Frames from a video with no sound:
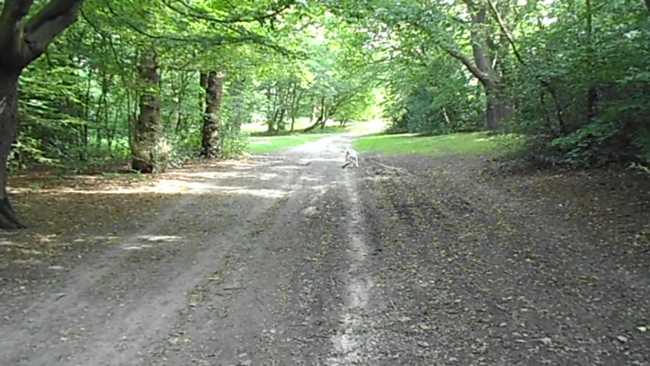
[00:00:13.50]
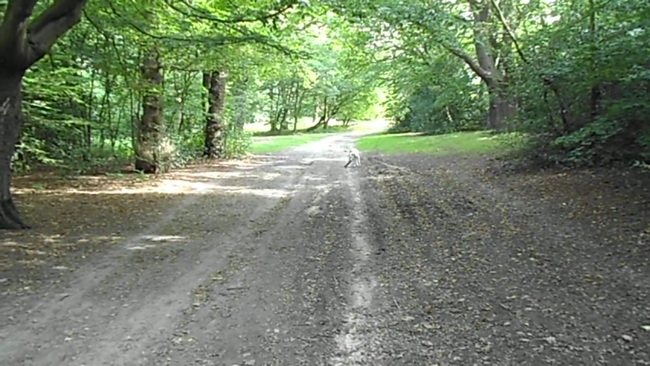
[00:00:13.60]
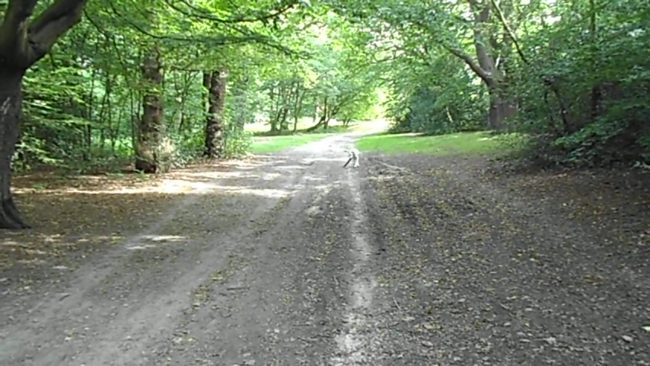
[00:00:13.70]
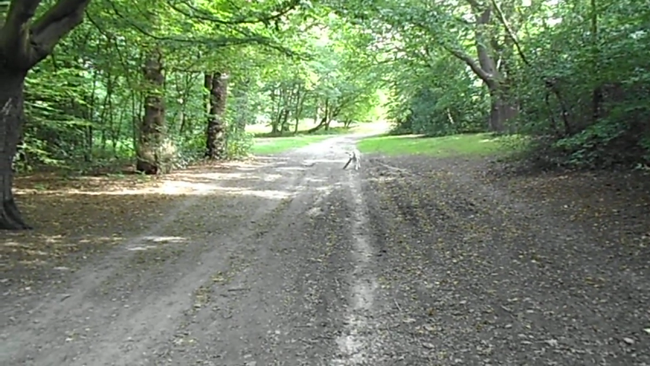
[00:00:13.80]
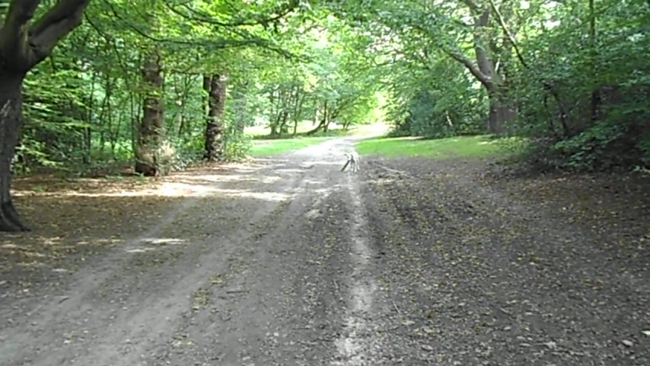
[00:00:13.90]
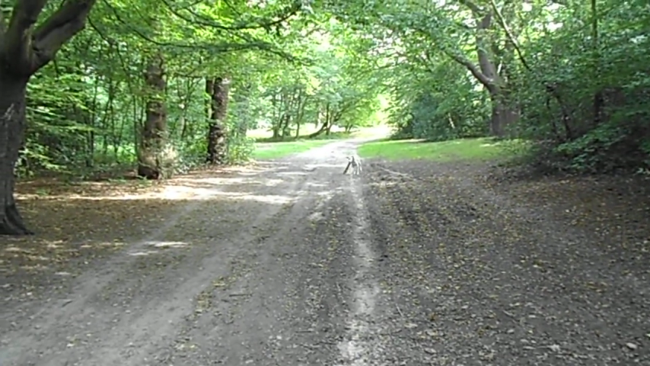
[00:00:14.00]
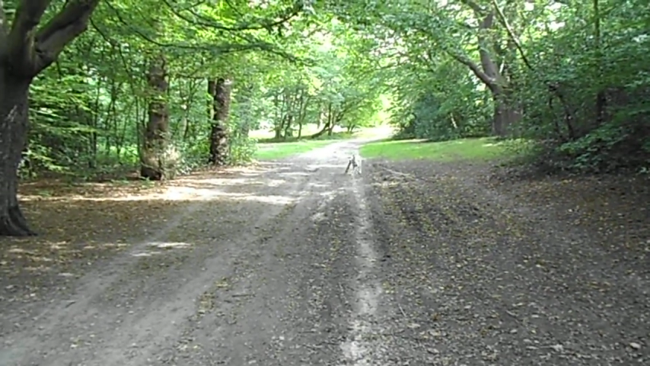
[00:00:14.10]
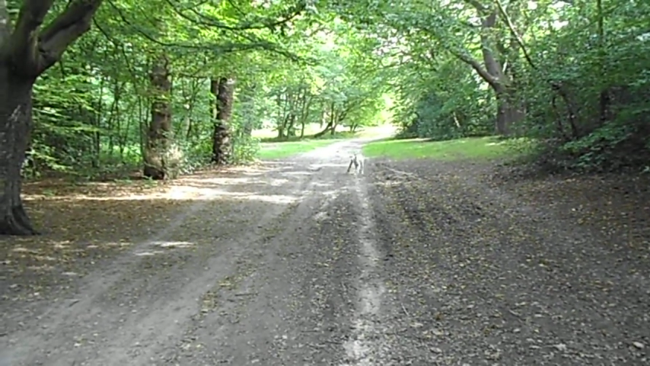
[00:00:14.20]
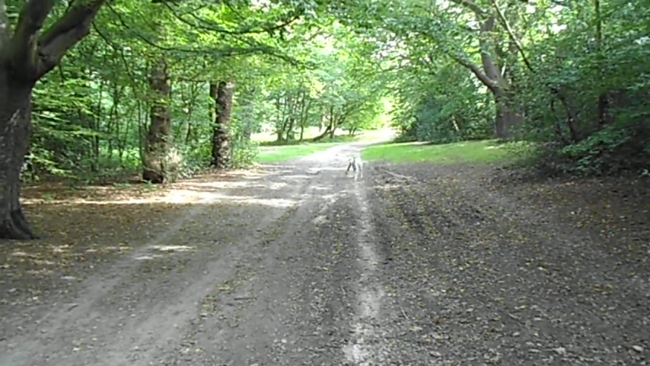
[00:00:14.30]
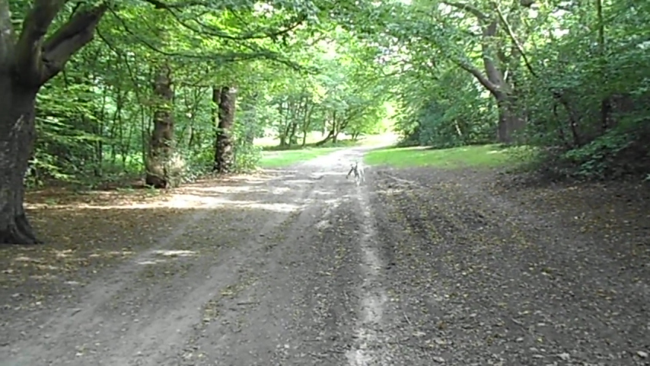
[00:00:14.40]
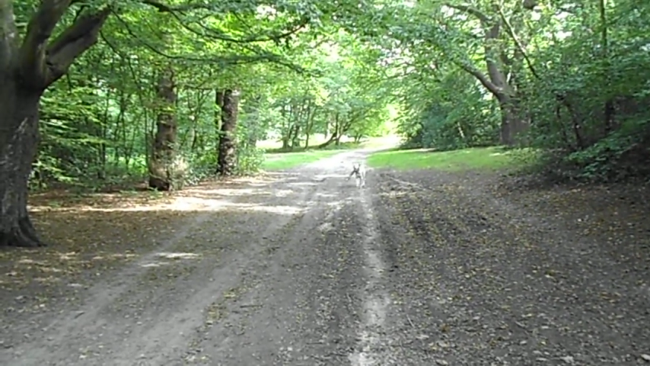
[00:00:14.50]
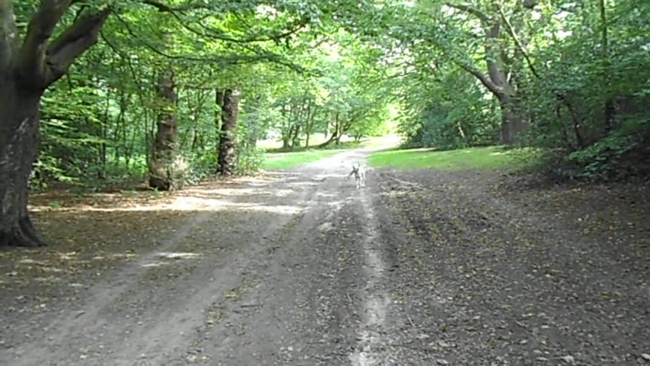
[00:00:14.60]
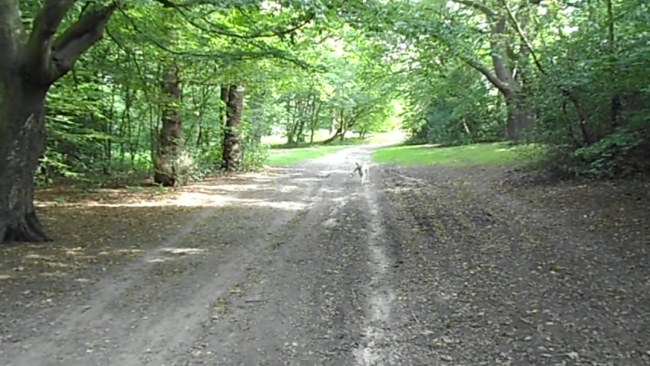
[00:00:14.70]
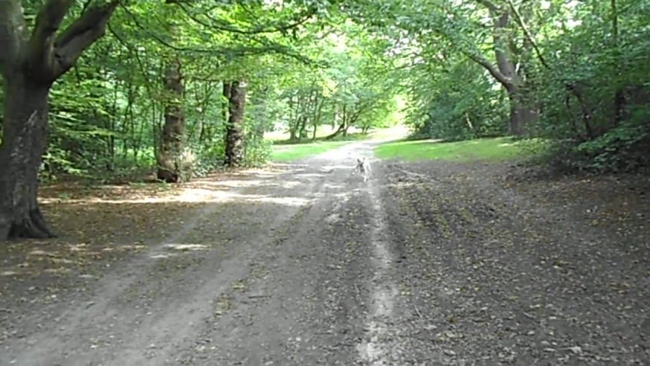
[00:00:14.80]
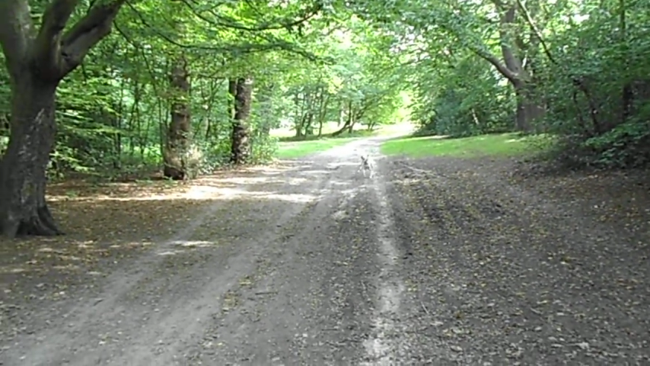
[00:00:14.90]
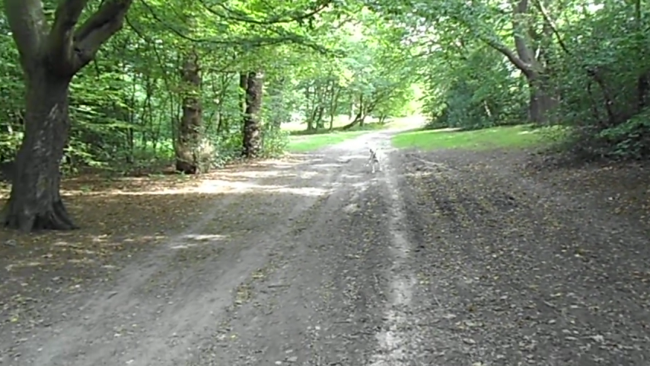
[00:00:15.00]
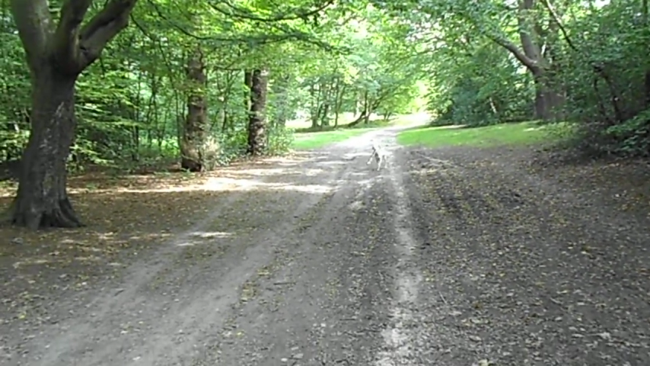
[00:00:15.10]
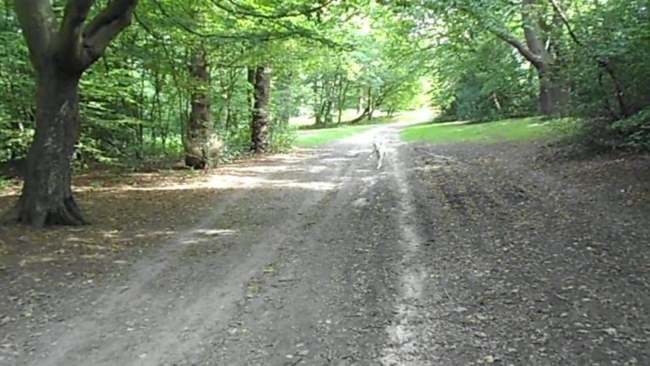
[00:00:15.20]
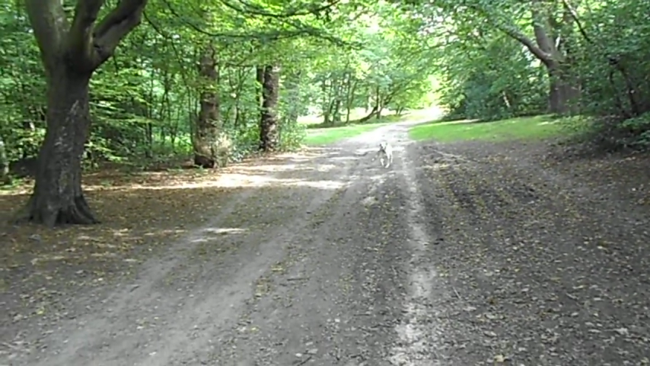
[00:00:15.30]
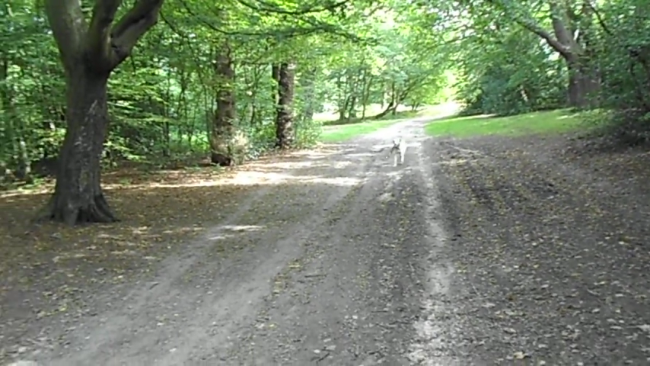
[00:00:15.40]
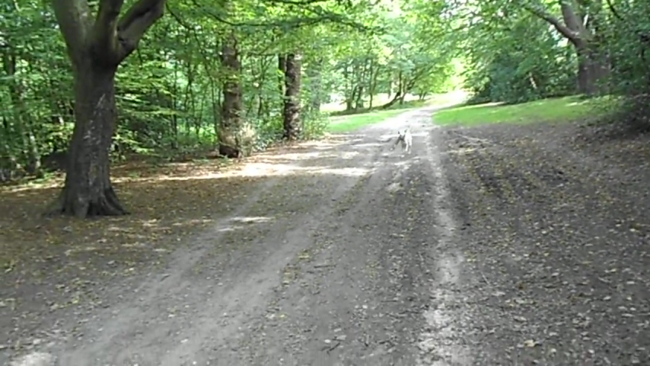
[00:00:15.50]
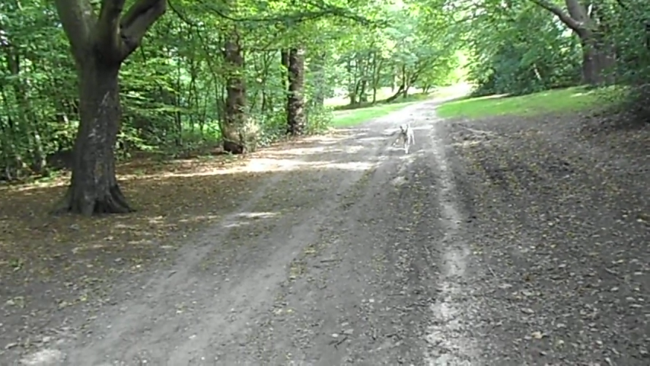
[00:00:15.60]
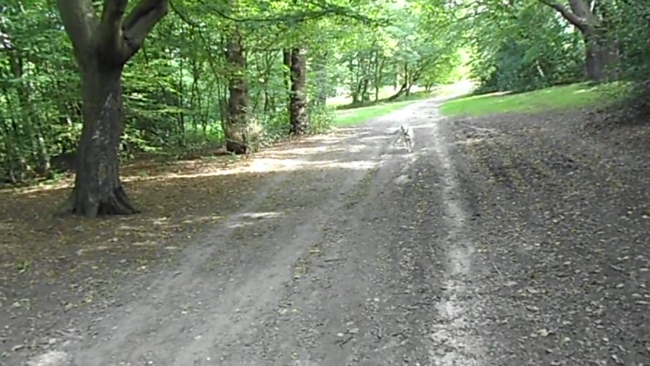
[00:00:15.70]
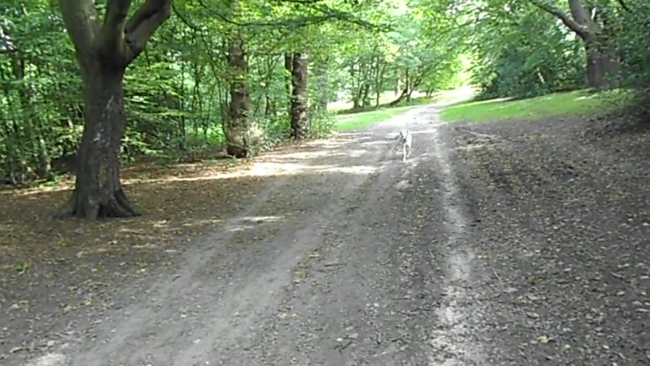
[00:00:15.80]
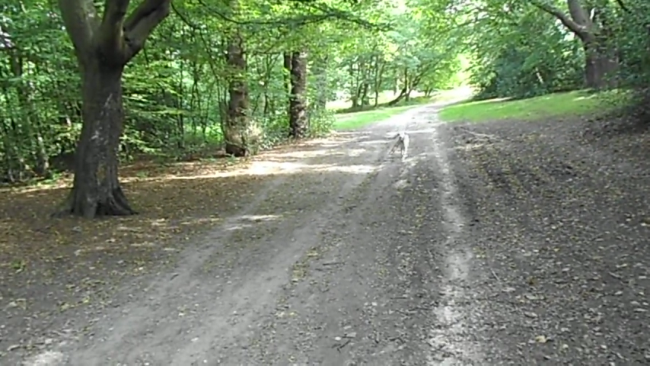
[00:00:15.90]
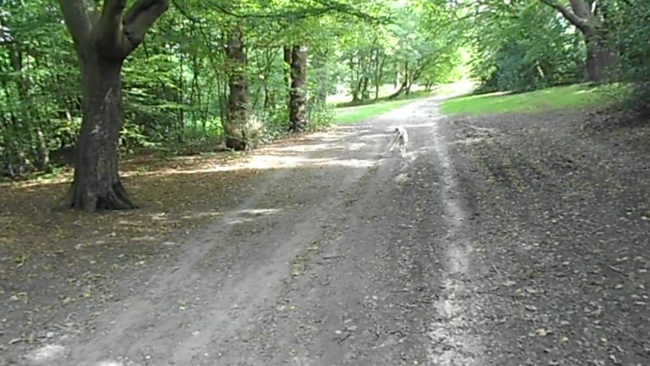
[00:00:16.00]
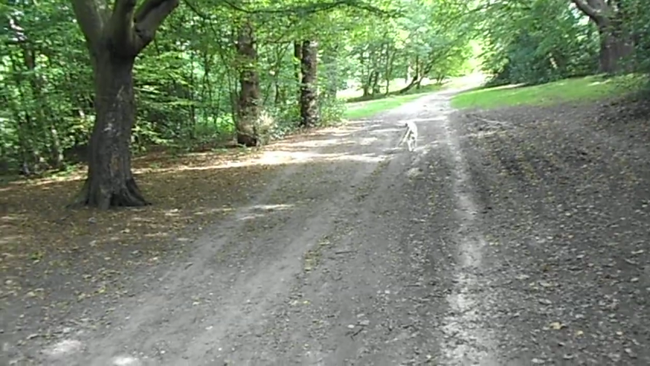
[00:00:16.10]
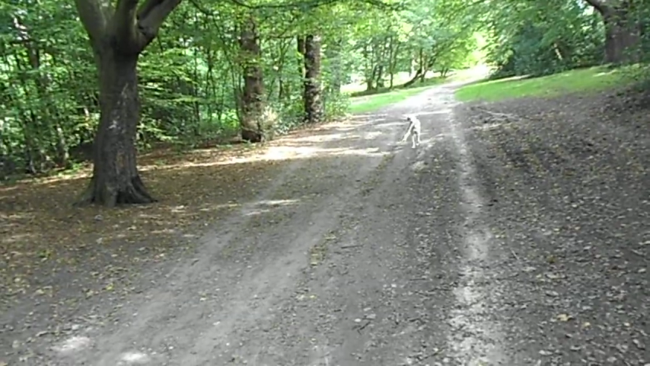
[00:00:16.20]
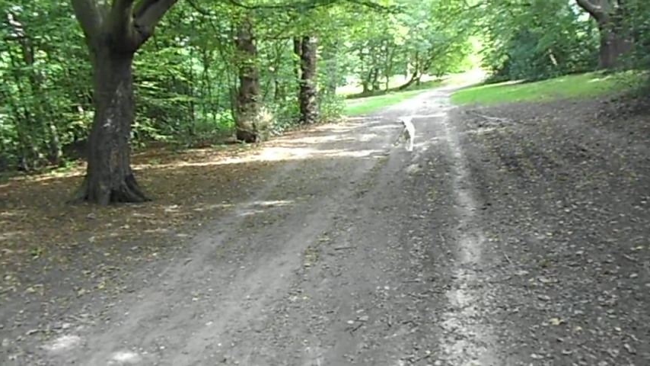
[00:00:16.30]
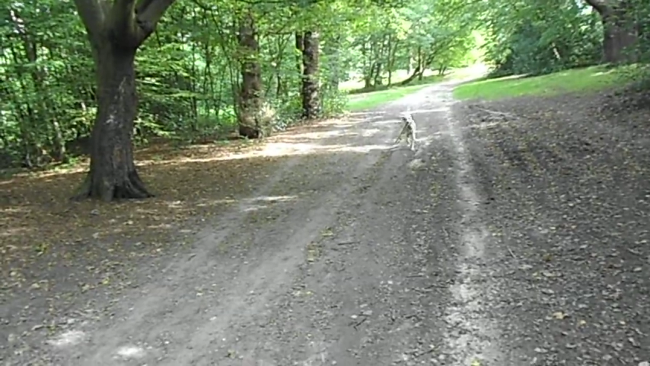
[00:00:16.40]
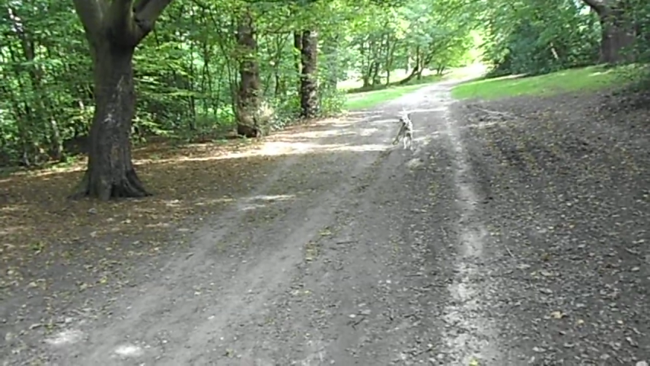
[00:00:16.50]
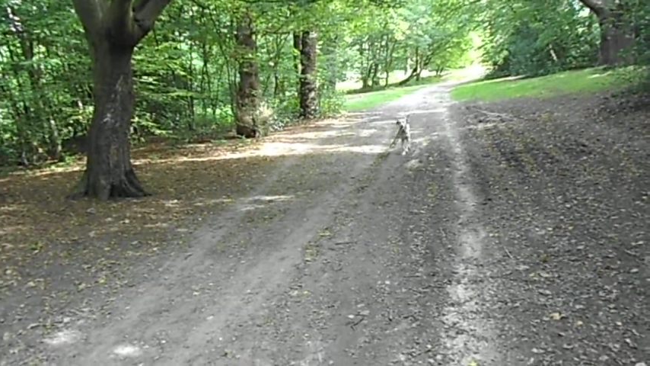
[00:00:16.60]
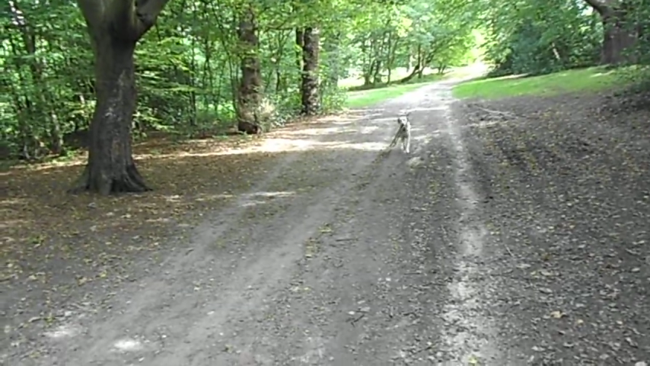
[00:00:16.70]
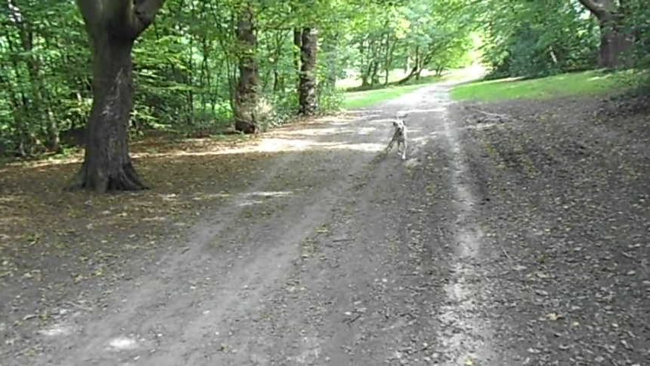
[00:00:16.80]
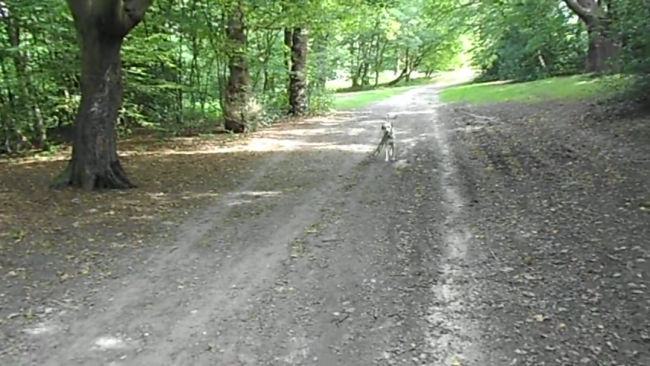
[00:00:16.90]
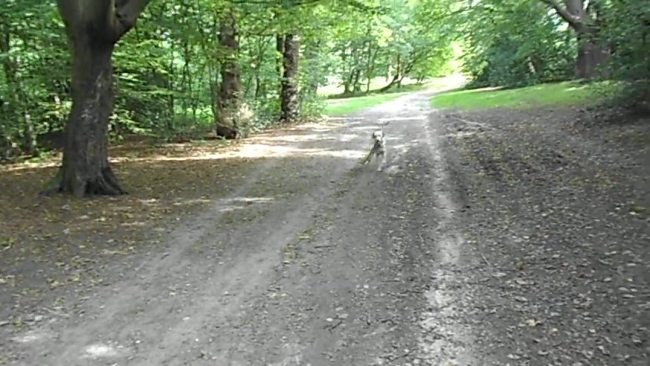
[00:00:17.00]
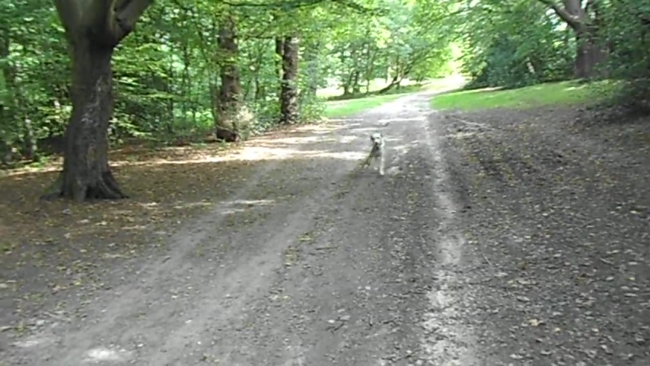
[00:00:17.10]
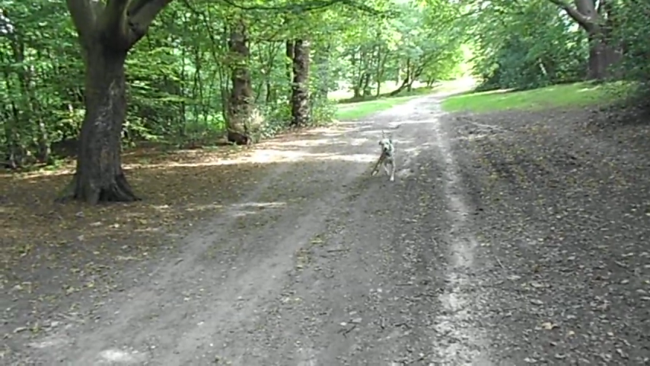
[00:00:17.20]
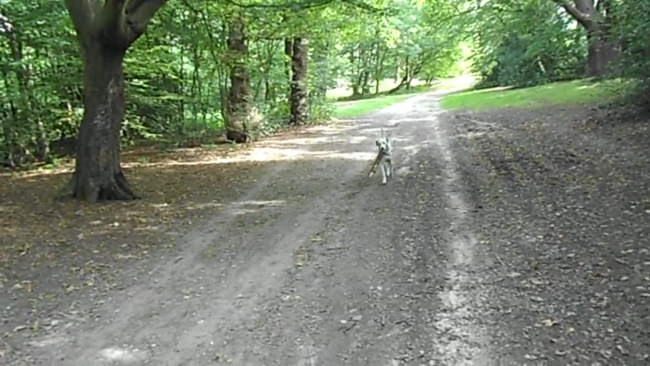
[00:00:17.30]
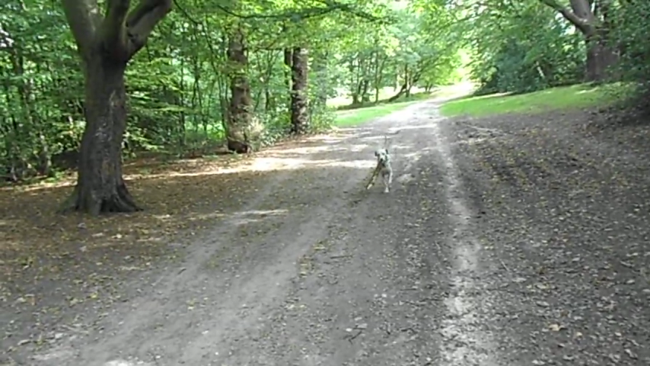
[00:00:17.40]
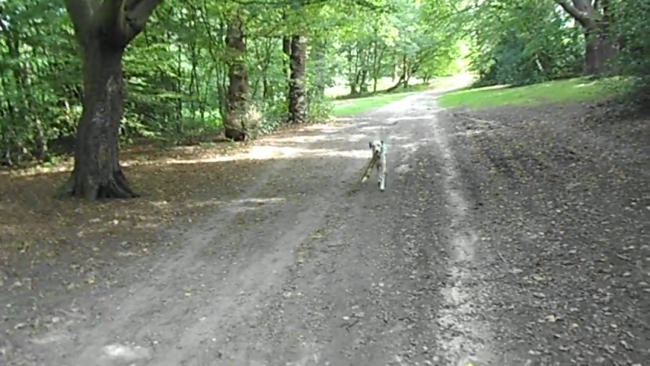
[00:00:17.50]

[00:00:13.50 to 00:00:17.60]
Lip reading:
Nobody's mouth can be seen.